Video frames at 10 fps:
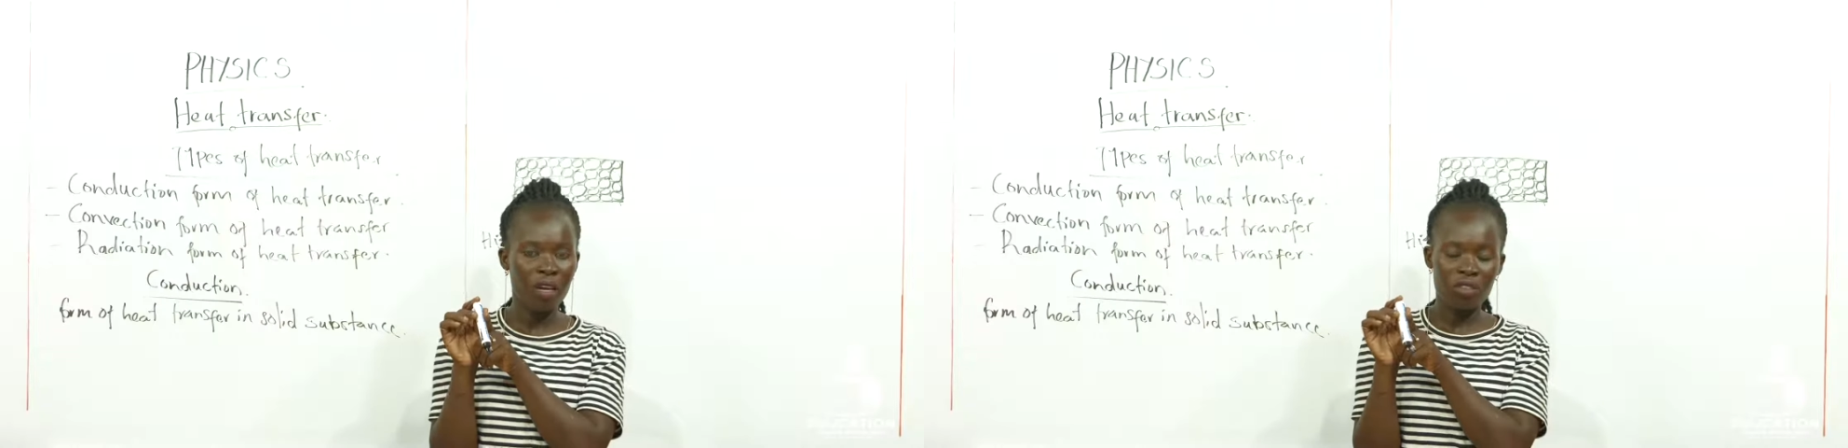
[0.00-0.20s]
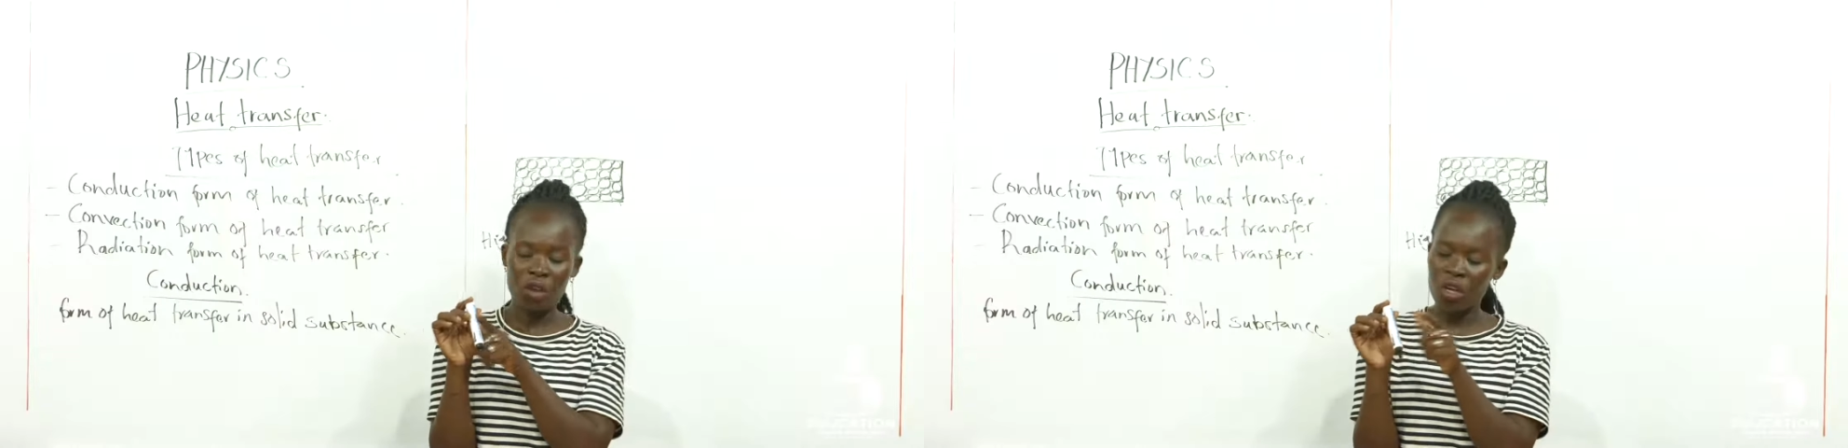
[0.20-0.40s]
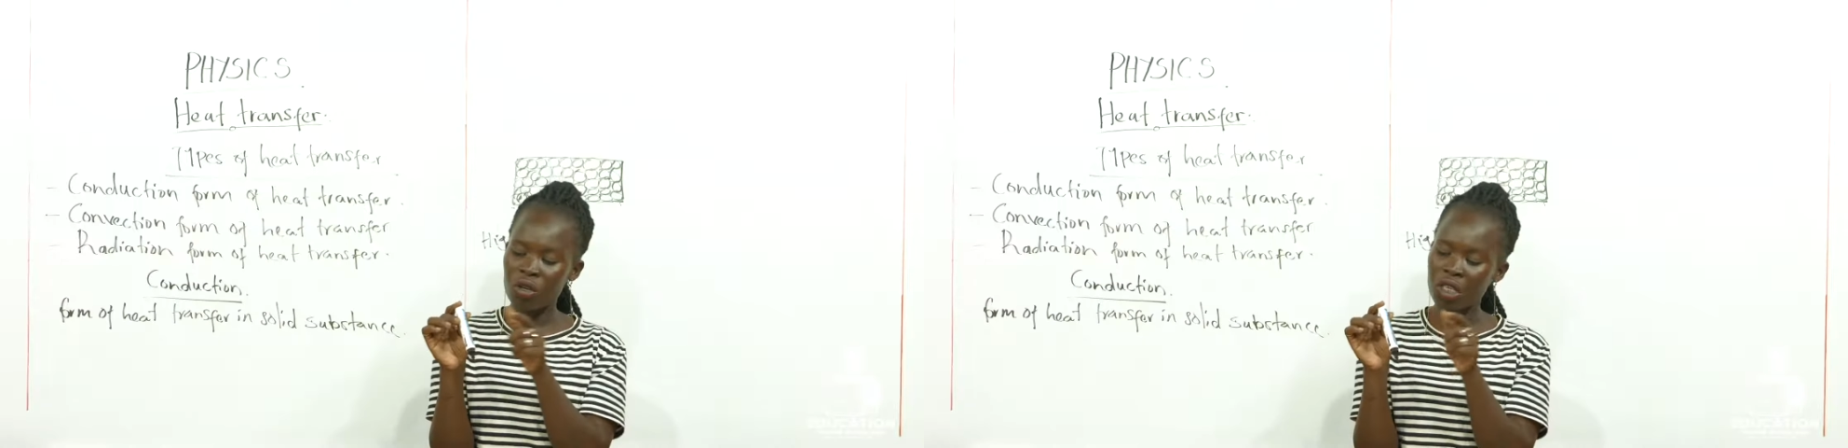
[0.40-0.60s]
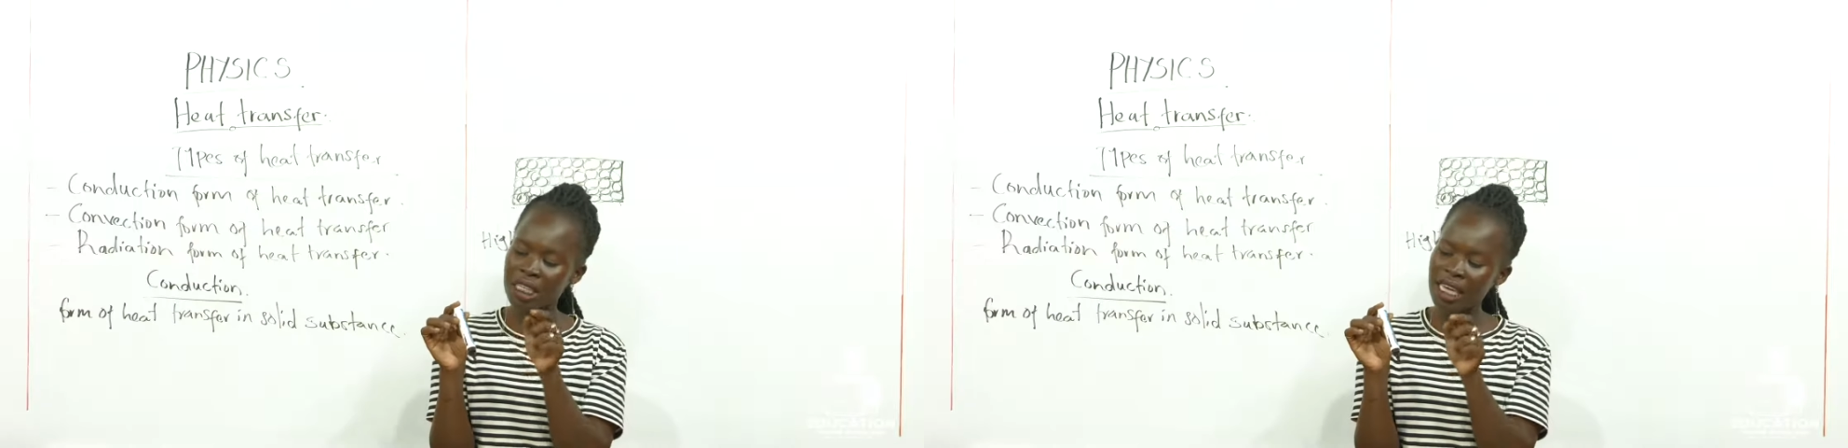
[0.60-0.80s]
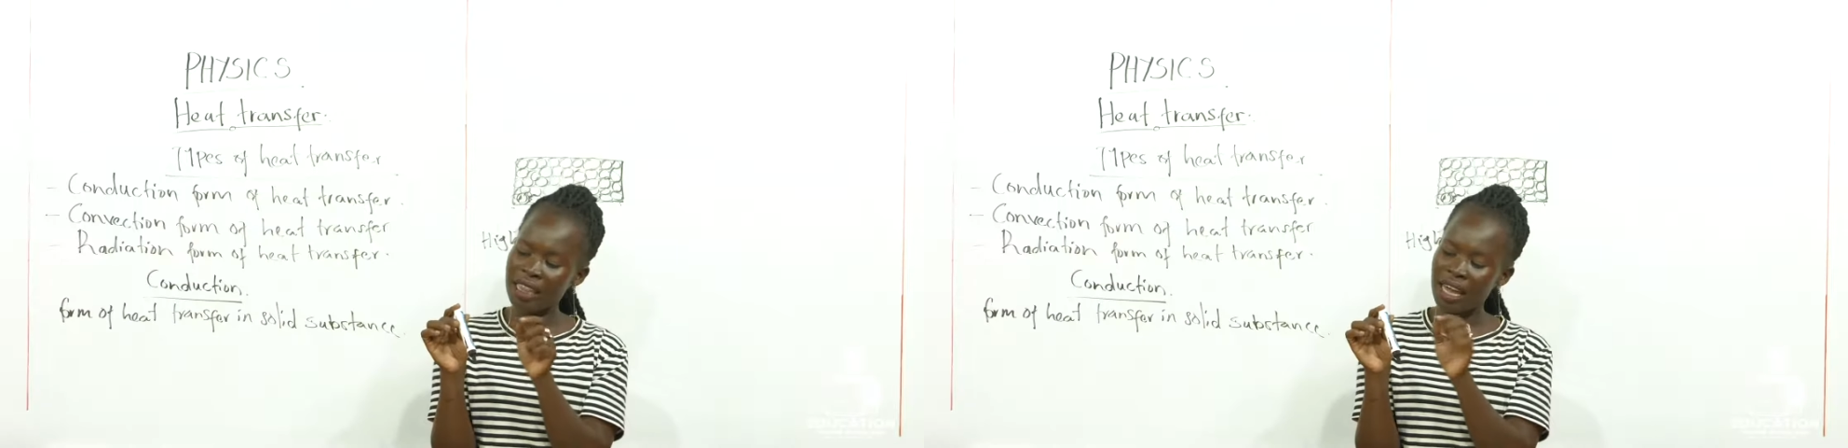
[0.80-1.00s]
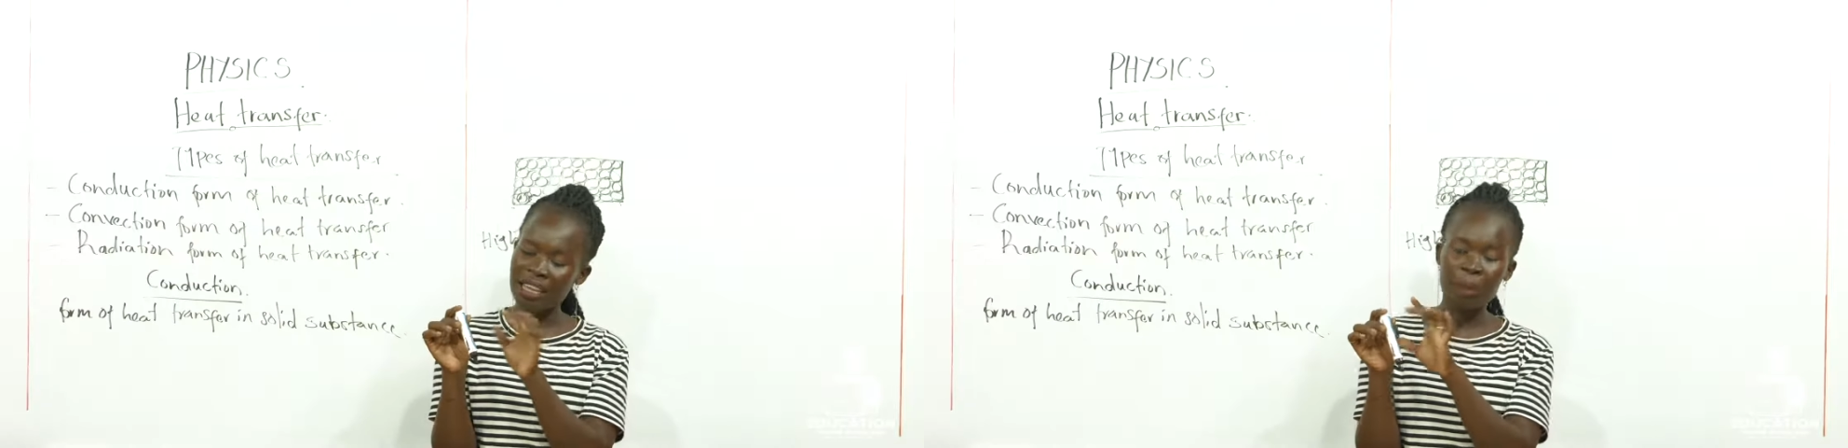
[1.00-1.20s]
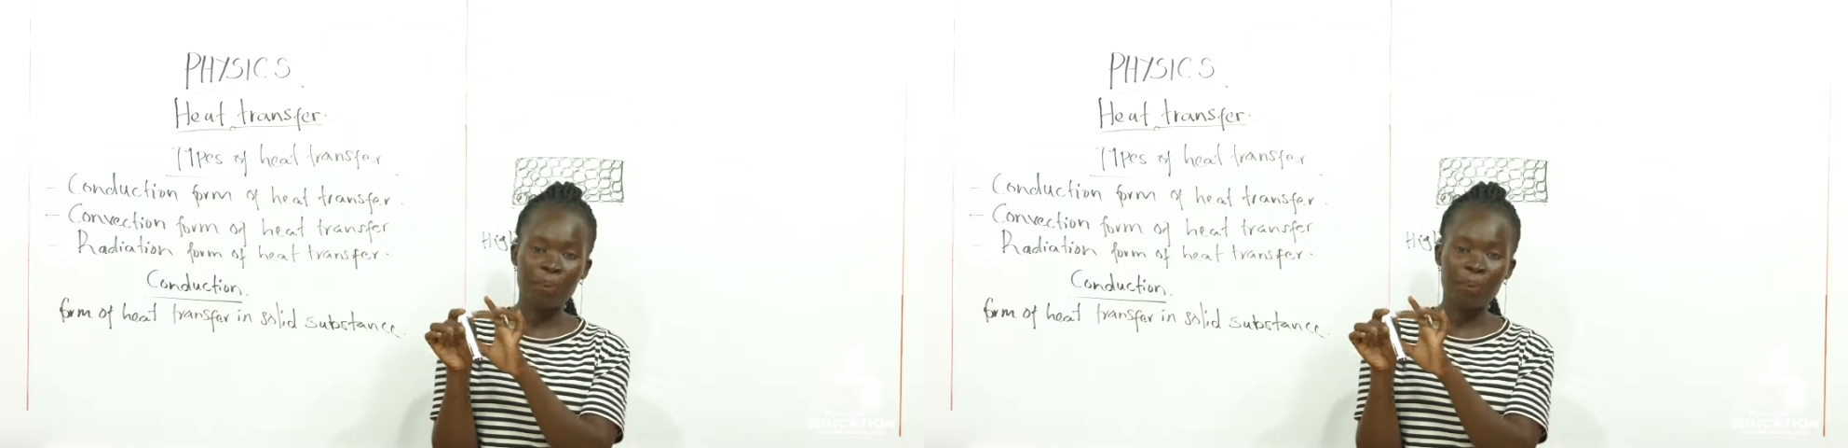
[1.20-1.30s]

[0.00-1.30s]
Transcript: So you think that the